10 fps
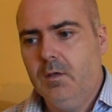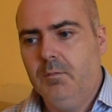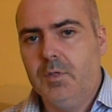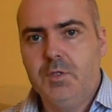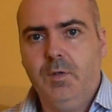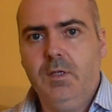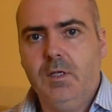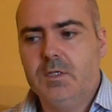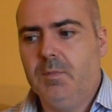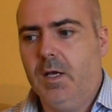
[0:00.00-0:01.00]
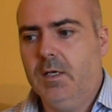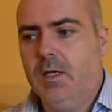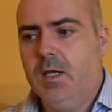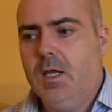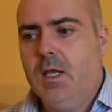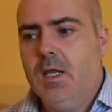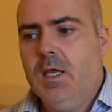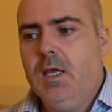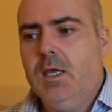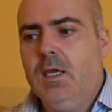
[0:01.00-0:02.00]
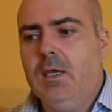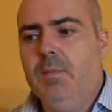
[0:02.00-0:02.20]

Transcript: pursuing this man, he